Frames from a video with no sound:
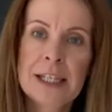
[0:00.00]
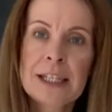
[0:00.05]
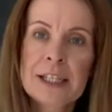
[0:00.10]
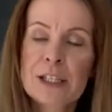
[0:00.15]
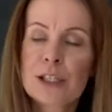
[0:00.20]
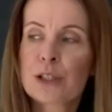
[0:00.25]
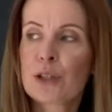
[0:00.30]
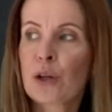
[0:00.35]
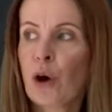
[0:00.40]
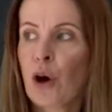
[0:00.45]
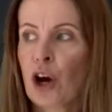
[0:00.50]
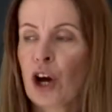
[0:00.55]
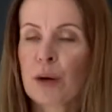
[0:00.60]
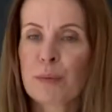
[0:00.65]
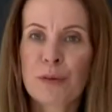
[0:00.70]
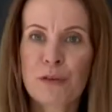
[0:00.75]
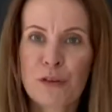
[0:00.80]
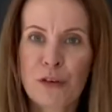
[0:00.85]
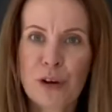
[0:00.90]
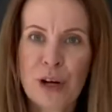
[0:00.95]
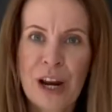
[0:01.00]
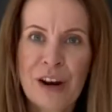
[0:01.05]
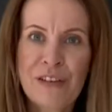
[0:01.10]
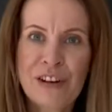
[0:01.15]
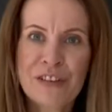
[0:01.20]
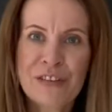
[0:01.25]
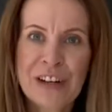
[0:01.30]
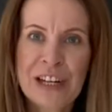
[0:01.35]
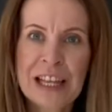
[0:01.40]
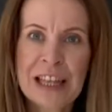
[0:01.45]
stock before I get rid of
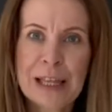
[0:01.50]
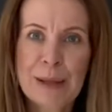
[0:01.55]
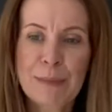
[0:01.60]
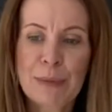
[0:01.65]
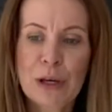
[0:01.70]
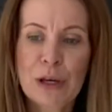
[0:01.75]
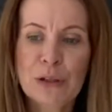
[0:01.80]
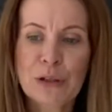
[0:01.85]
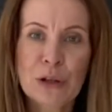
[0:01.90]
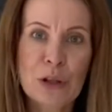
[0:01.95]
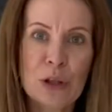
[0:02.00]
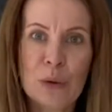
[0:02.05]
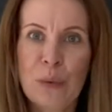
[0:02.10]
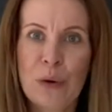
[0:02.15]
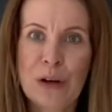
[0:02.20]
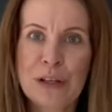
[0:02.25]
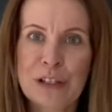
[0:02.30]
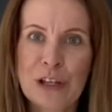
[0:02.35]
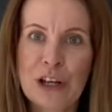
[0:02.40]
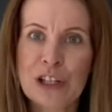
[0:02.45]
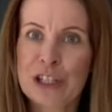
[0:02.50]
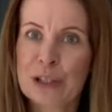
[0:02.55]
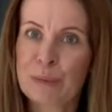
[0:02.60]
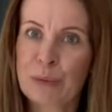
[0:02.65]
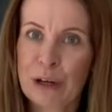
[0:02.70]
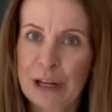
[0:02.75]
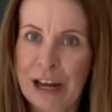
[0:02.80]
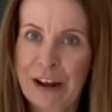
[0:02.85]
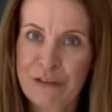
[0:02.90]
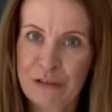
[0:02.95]
anything, because otherwise I shall
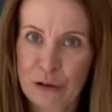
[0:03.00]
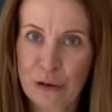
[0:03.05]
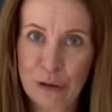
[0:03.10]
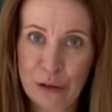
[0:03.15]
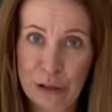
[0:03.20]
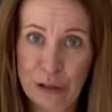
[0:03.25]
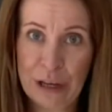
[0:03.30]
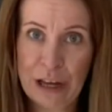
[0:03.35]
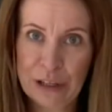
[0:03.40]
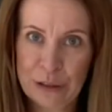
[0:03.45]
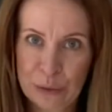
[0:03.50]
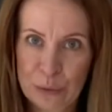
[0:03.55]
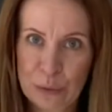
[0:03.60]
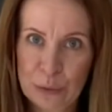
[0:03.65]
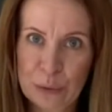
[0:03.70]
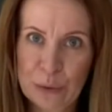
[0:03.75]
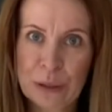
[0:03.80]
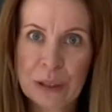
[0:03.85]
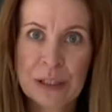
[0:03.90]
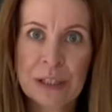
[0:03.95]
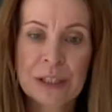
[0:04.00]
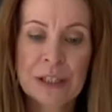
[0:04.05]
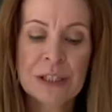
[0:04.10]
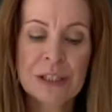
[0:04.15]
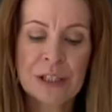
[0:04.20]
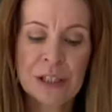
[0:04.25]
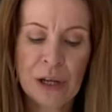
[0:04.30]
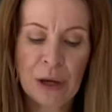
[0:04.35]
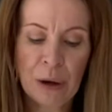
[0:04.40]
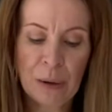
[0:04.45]
probably have nothing at all.
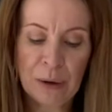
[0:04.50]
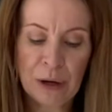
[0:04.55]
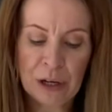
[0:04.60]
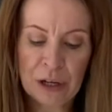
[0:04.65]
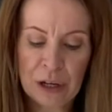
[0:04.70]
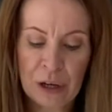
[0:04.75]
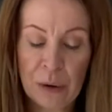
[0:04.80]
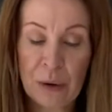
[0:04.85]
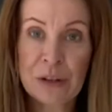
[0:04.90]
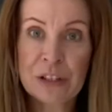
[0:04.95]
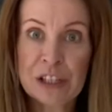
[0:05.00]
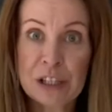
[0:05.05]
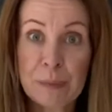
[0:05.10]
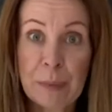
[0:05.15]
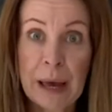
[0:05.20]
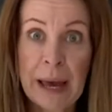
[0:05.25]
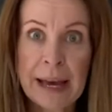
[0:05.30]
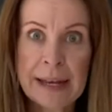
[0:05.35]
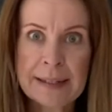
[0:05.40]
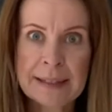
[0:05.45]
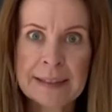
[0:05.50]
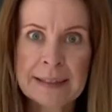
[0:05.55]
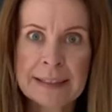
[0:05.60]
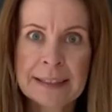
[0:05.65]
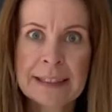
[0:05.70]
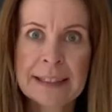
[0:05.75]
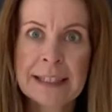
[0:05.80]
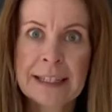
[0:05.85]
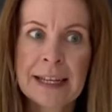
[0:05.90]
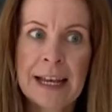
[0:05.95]
So I'm going to go under the bed
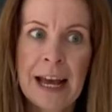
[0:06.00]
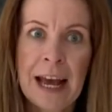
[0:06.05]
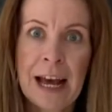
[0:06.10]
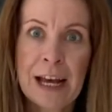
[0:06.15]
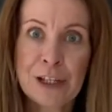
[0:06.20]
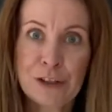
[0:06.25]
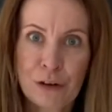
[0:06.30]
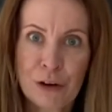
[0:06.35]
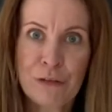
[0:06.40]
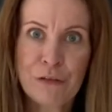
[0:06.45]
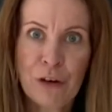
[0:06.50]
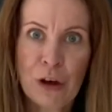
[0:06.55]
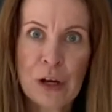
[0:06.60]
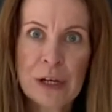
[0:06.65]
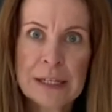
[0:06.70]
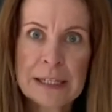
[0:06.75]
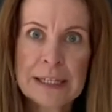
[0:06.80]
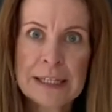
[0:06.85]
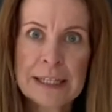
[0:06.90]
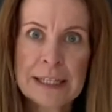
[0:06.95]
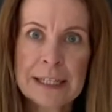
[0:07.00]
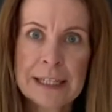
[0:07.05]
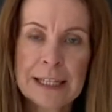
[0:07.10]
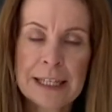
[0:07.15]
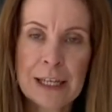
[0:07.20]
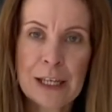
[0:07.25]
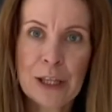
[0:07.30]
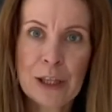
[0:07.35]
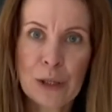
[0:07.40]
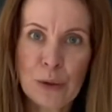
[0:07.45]
and try and find
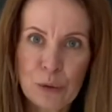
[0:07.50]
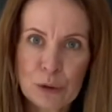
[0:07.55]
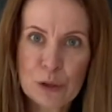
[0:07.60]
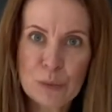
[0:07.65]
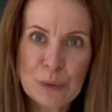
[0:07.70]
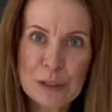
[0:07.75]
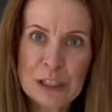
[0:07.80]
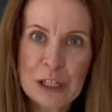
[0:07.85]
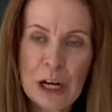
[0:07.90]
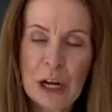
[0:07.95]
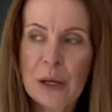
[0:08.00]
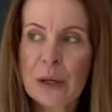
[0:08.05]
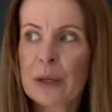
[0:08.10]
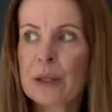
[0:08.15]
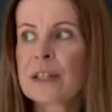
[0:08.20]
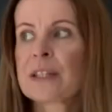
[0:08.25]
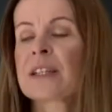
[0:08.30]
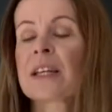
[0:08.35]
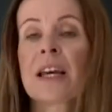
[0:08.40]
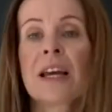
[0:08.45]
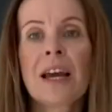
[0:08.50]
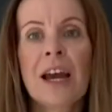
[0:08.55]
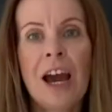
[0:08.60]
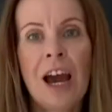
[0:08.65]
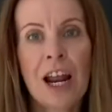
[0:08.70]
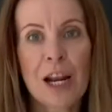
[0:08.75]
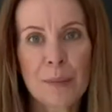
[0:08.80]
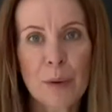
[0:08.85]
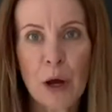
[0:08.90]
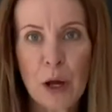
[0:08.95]
the autumn winter clothes, and
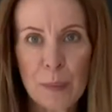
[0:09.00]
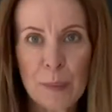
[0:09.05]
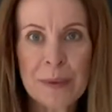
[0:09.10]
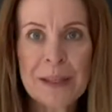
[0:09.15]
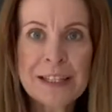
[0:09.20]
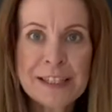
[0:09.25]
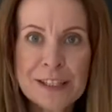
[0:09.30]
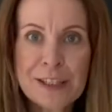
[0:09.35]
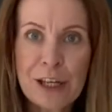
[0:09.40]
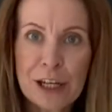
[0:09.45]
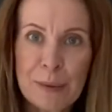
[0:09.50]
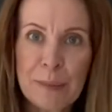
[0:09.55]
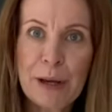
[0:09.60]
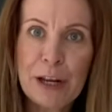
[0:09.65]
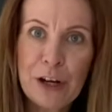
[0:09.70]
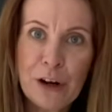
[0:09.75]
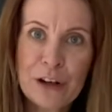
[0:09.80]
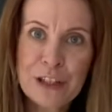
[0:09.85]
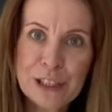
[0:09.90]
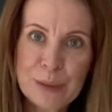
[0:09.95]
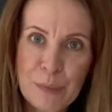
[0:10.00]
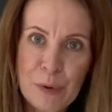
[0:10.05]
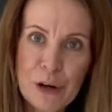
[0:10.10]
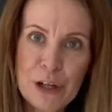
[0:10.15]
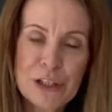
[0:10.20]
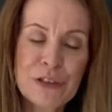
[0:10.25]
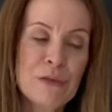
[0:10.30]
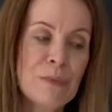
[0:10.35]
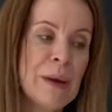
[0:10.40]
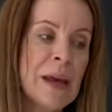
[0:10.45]
I'm hoping this is going to be a nice
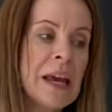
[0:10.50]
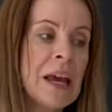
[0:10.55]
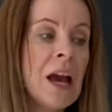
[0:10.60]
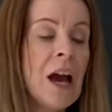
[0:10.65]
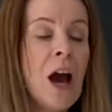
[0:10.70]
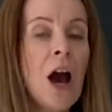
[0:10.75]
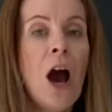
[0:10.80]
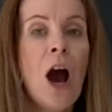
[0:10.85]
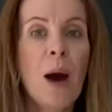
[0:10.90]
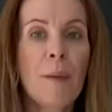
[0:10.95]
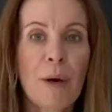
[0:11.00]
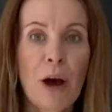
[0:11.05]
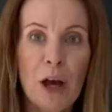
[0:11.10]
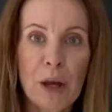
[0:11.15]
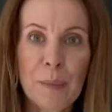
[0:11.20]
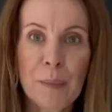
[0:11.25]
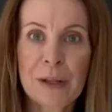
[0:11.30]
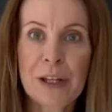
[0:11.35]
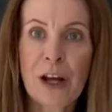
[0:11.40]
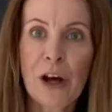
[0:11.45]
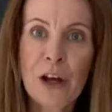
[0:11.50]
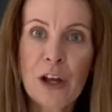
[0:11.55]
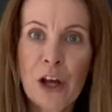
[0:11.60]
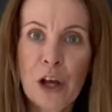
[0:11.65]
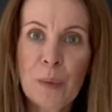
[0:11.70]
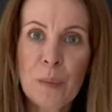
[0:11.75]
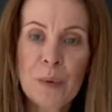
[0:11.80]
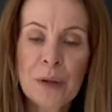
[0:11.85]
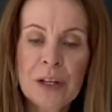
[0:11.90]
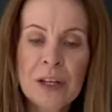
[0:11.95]
surprise for me. I'm hoping that I
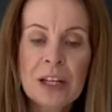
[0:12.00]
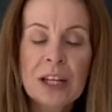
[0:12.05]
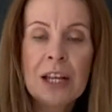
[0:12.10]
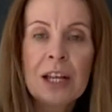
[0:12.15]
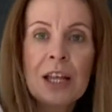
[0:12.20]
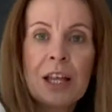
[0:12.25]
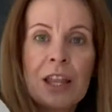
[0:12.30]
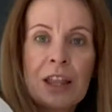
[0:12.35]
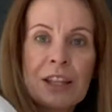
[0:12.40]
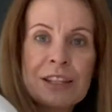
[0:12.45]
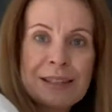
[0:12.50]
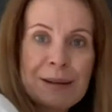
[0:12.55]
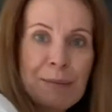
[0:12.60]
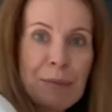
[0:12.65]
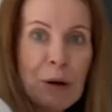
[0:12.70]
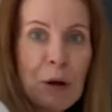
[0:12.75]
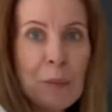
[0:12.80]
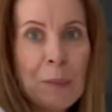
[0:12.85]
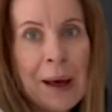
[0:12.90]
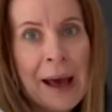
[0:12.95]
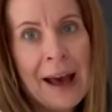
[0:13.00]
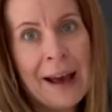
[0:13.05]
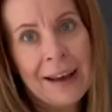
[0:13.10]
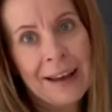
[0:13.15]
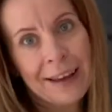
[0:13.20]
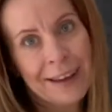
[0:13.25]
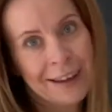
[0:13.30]
open the Ziploc bag